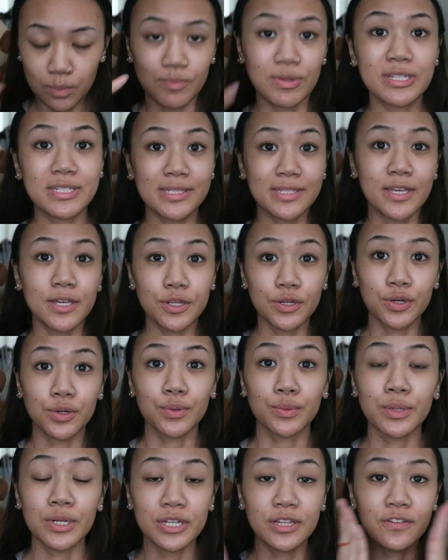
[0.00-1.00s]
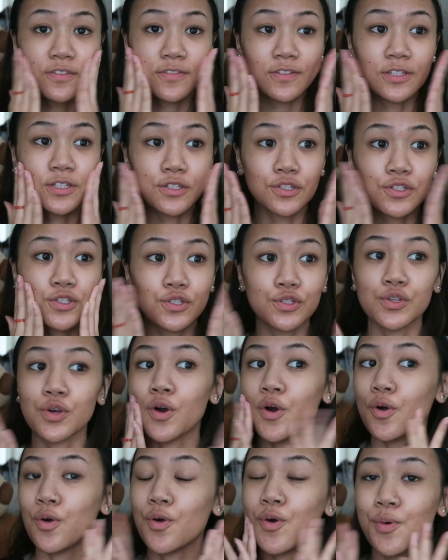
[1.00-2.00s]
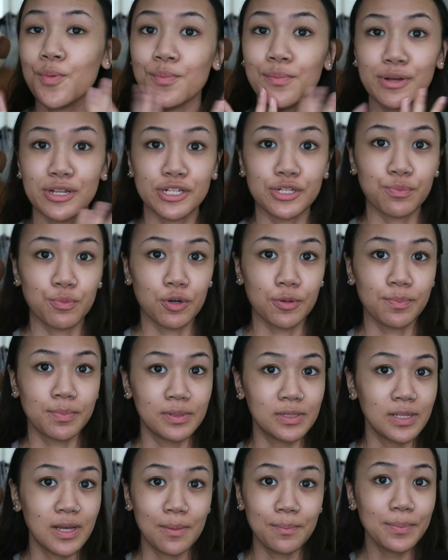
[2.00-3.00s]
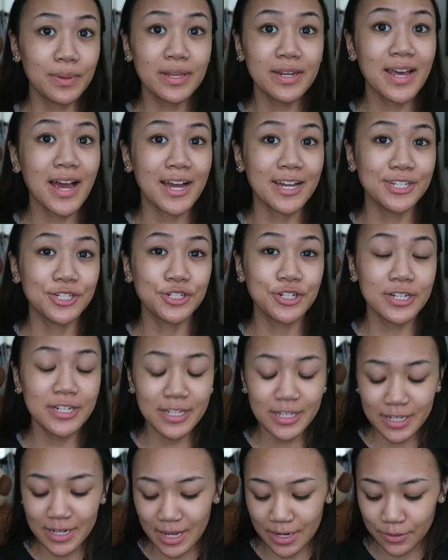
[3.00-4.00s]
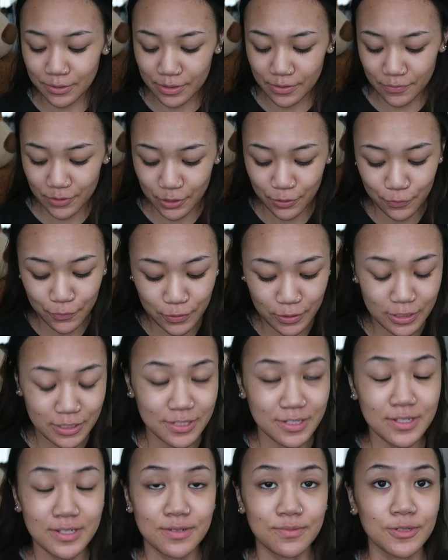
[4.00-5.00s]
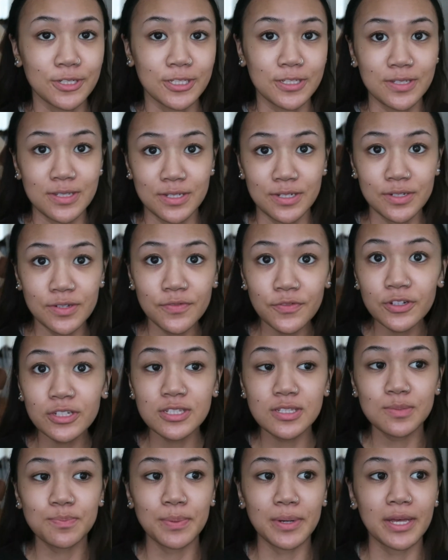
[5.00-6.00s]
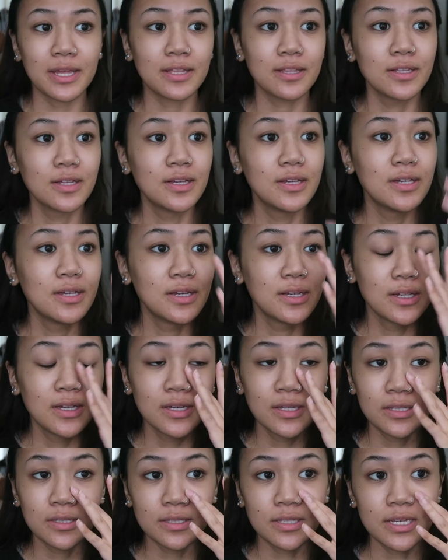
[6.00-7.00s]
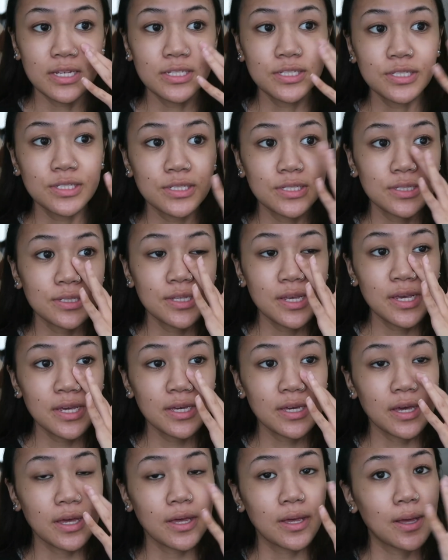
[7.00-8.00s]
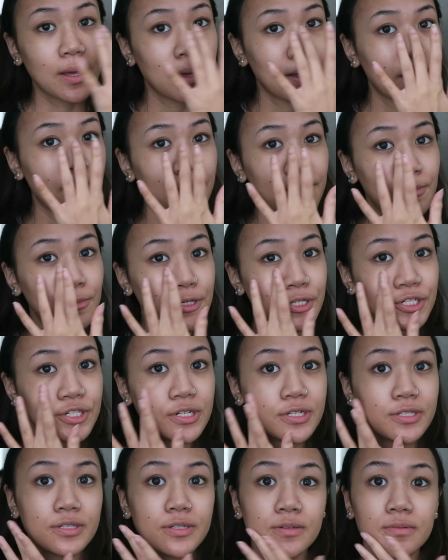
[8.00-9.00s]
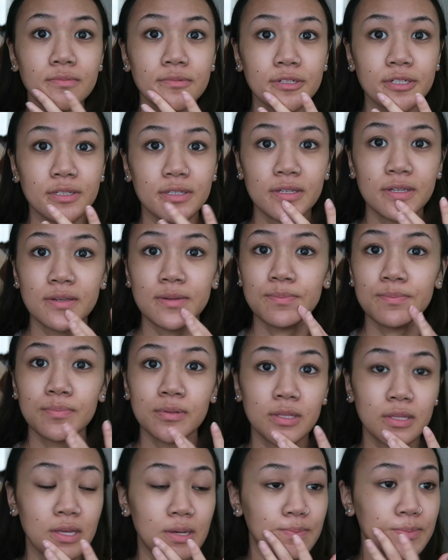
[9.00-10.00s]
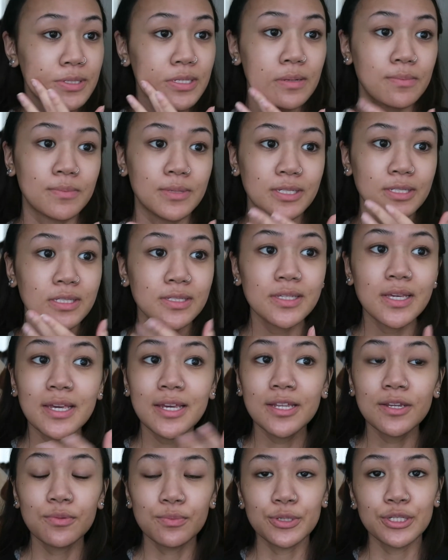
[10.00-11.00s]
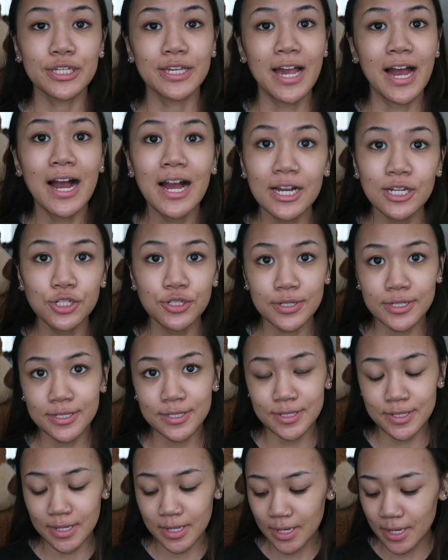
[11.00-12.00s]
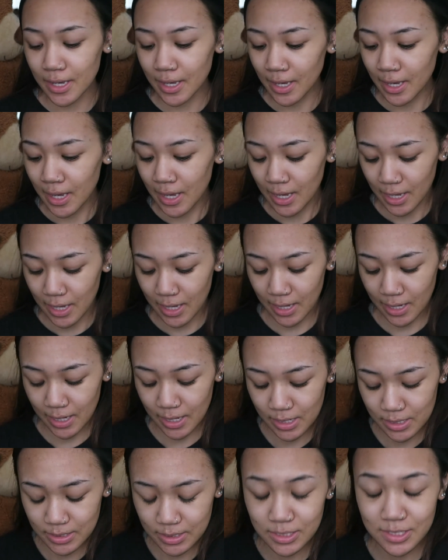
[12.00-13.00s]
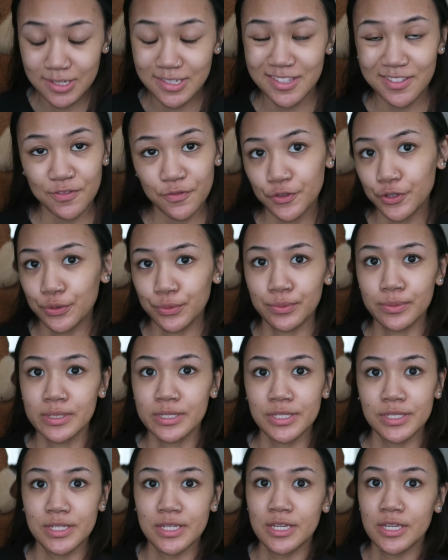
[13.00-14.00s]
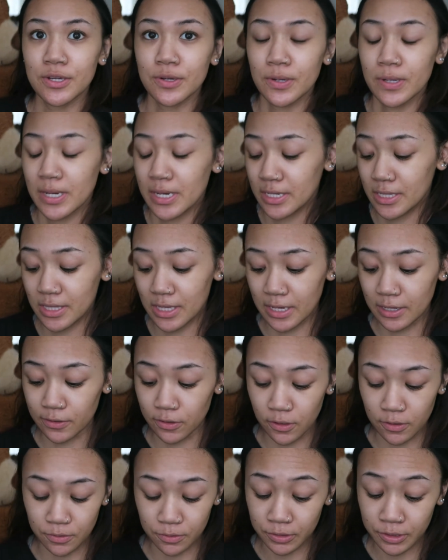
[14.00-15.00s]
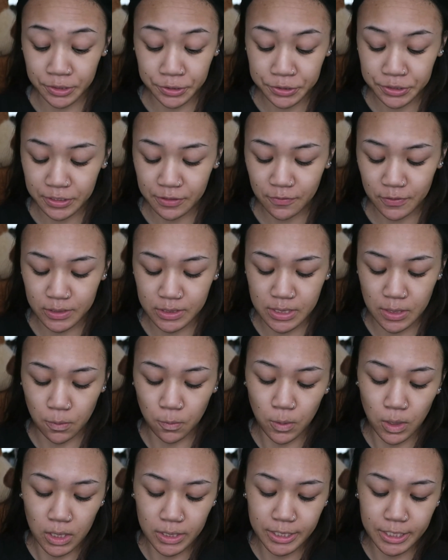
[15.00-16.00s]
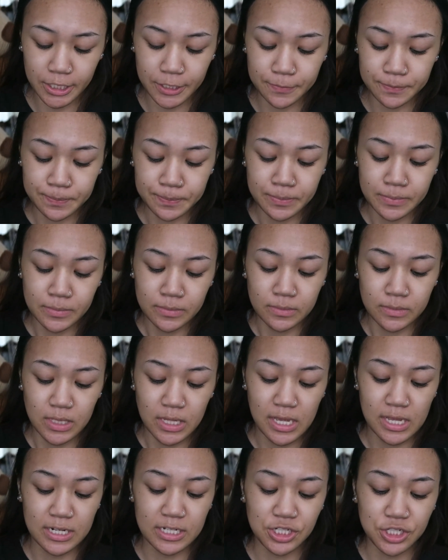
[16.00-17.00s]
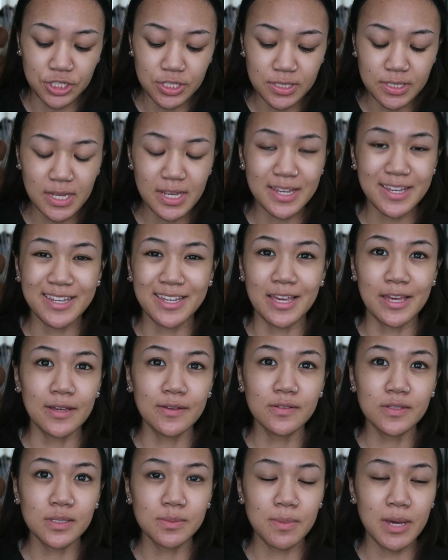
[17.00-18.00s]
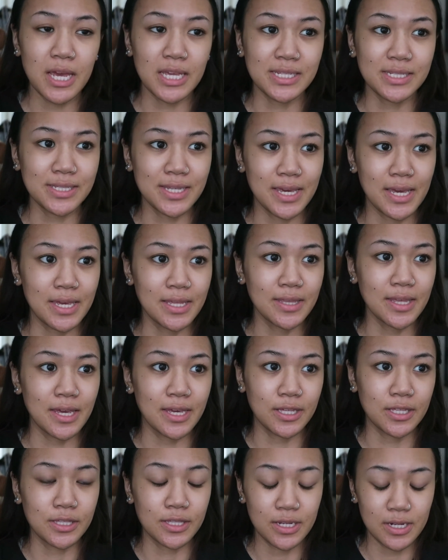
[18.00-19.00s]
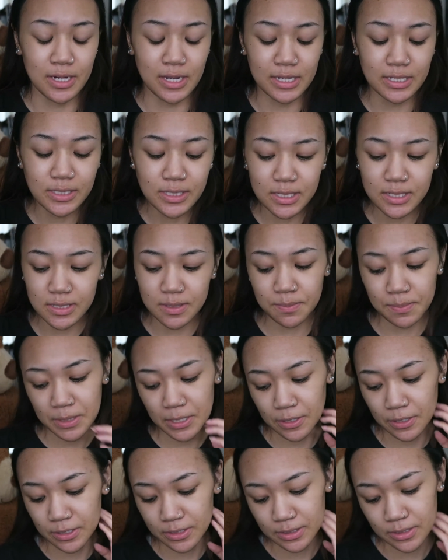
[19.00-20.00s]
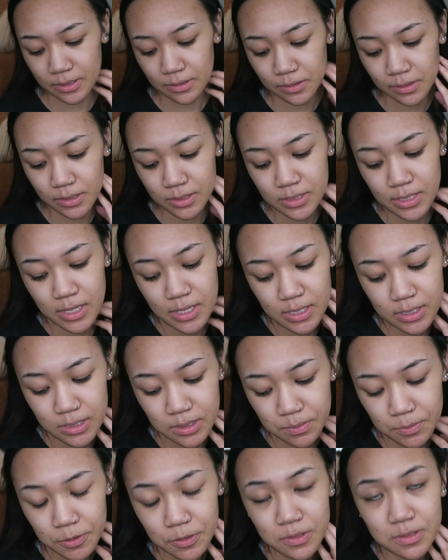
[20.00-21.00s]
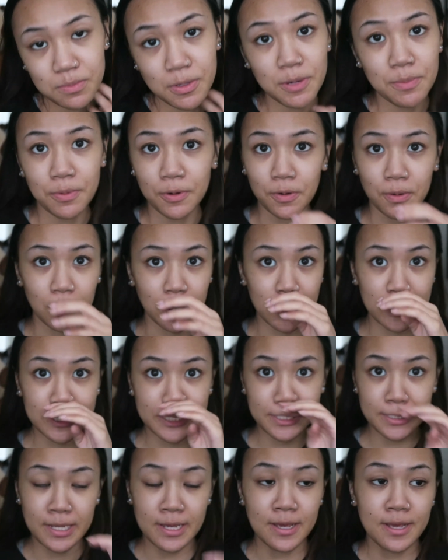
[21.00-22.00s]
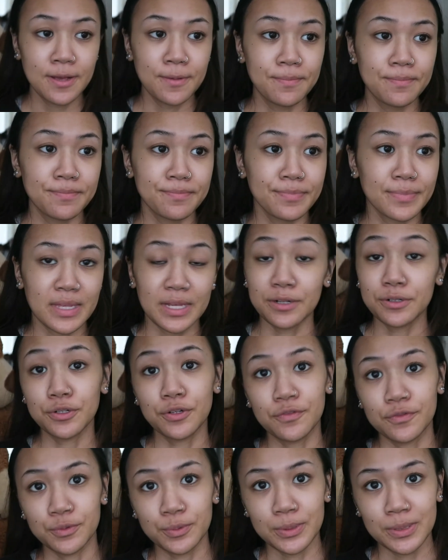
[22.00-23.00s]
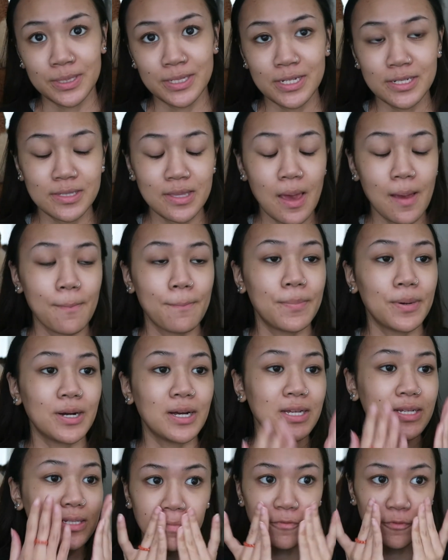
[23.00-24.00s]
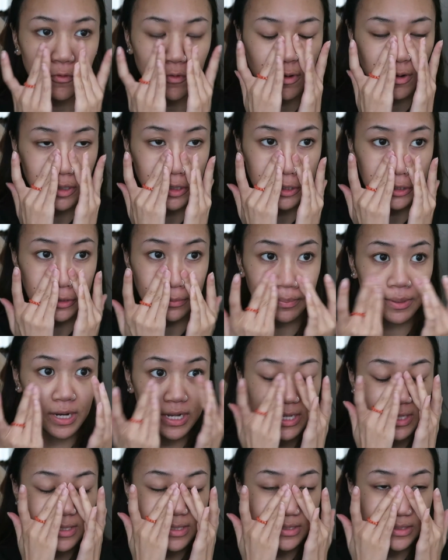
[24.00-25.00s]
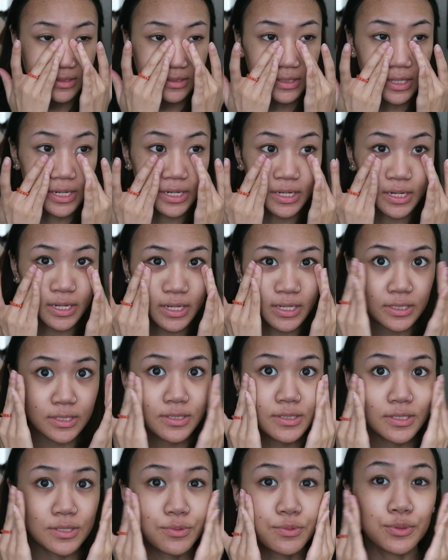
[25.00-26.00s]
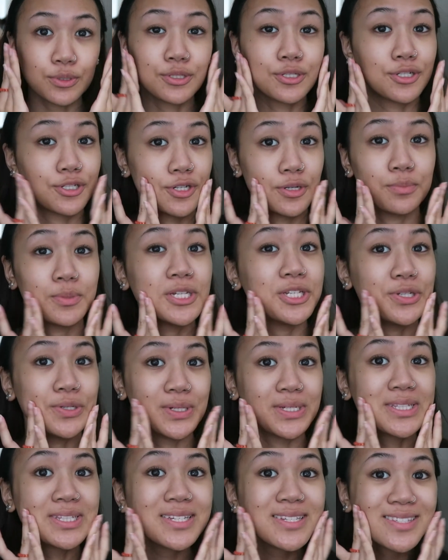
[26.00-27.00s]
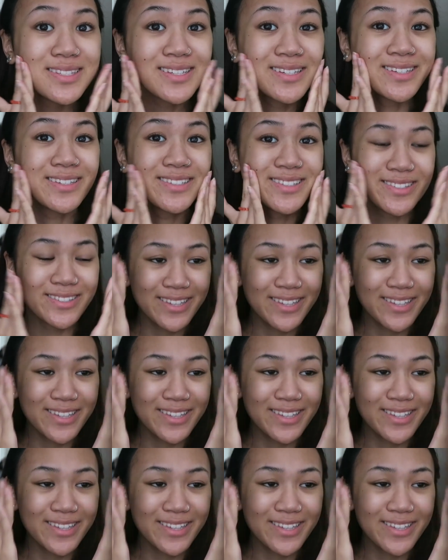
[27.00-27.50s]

My skin already feels so much more plump and hydrated. I don't even know if you guys can really see a difference, but this like moisturizer really plumps up my skin. It really hydrates it, and it doesn't feel greasy or anything at all. It literally feels like water. And it just like gives my skin like the nicest appearance. It looks like it smooths my pores. I don't know if it really does that, but for the price that it is, it really should be doing these things.